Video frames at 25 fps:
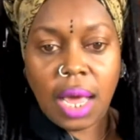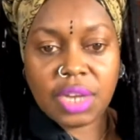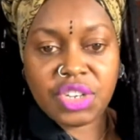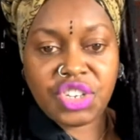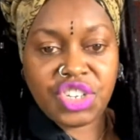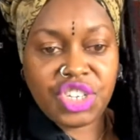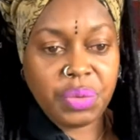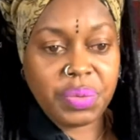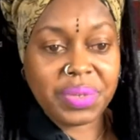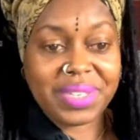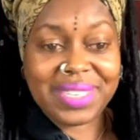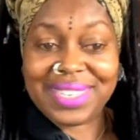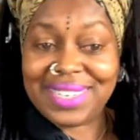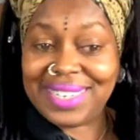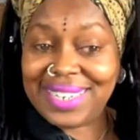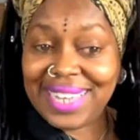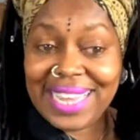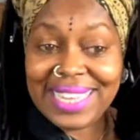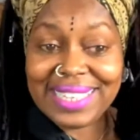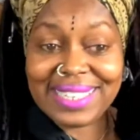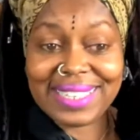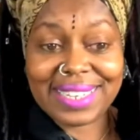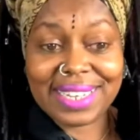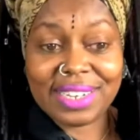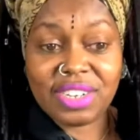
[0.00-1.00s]
She was
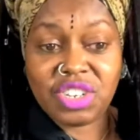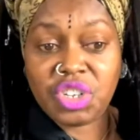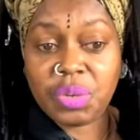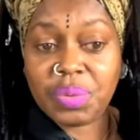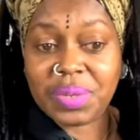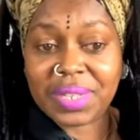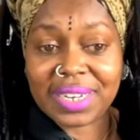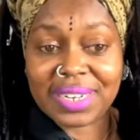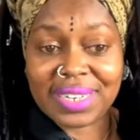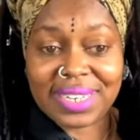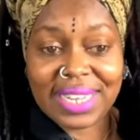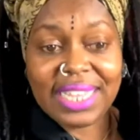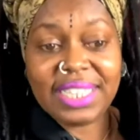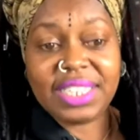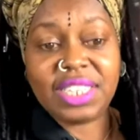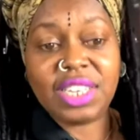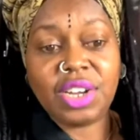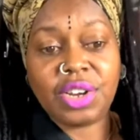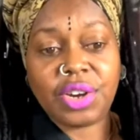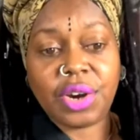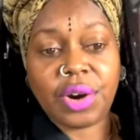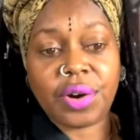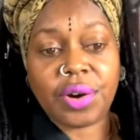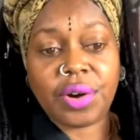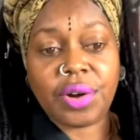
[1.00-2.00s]
decent. She was a
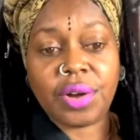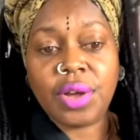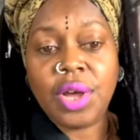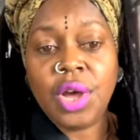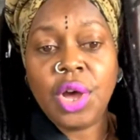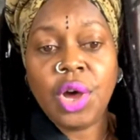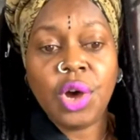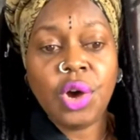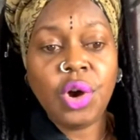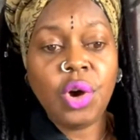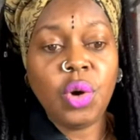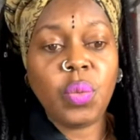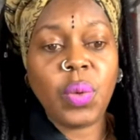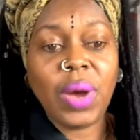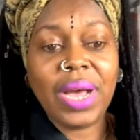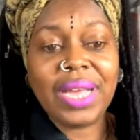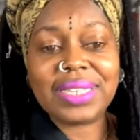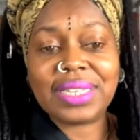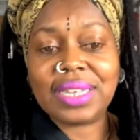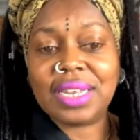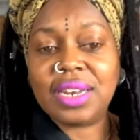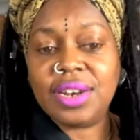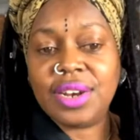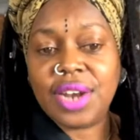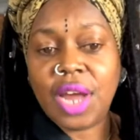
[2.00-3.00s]
decent girl who
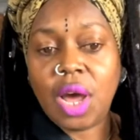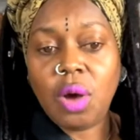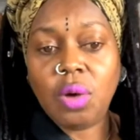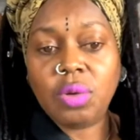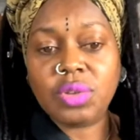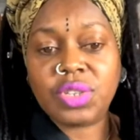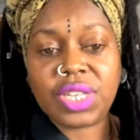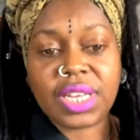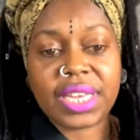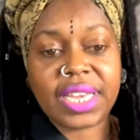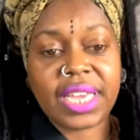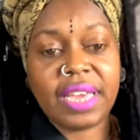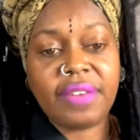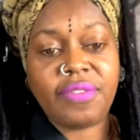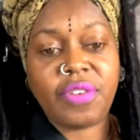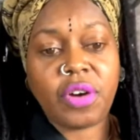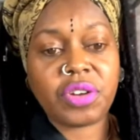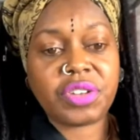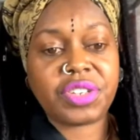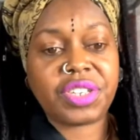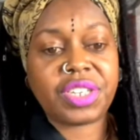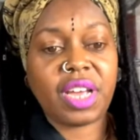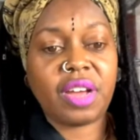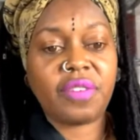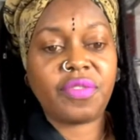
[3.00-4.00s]
wasn't known to give
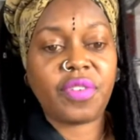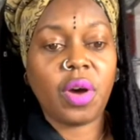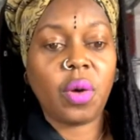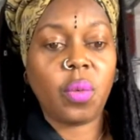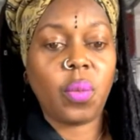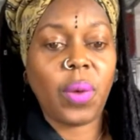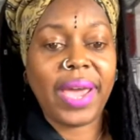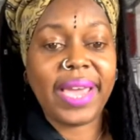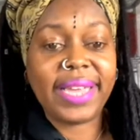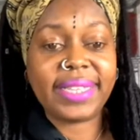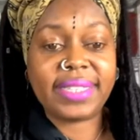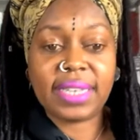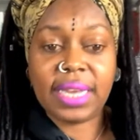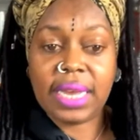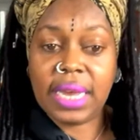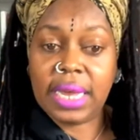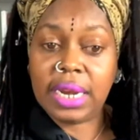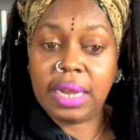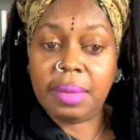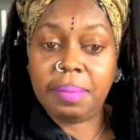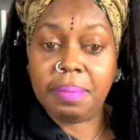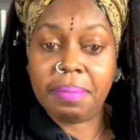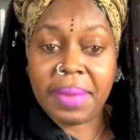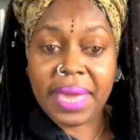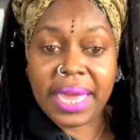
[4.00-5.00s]
herself away to
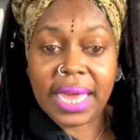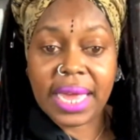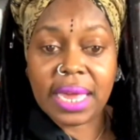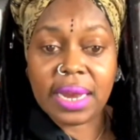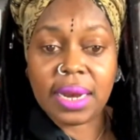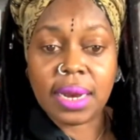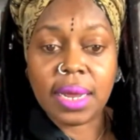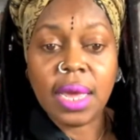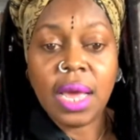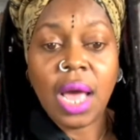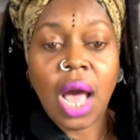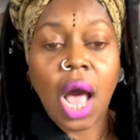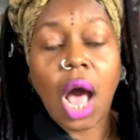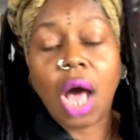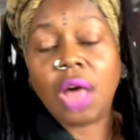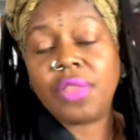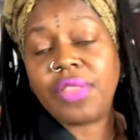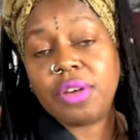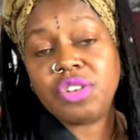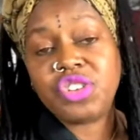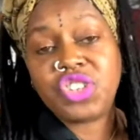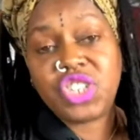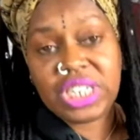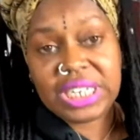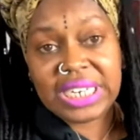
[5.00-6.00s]
any men,
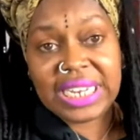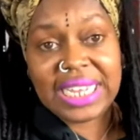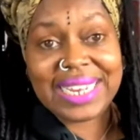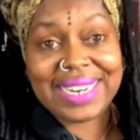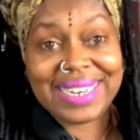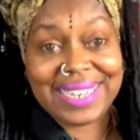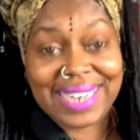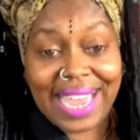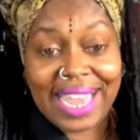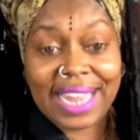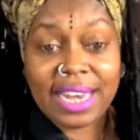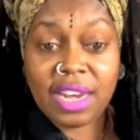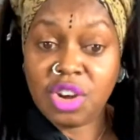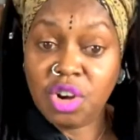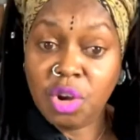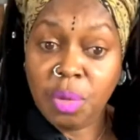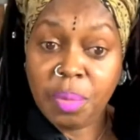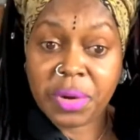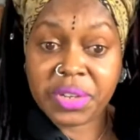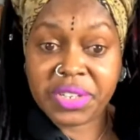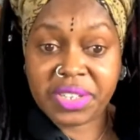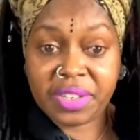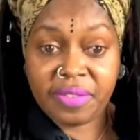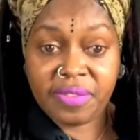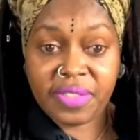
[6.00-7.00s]
although she did date
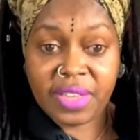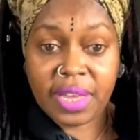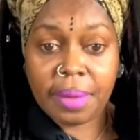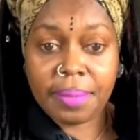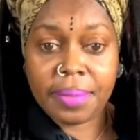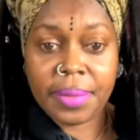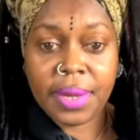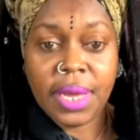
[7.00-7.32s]
numerous of them.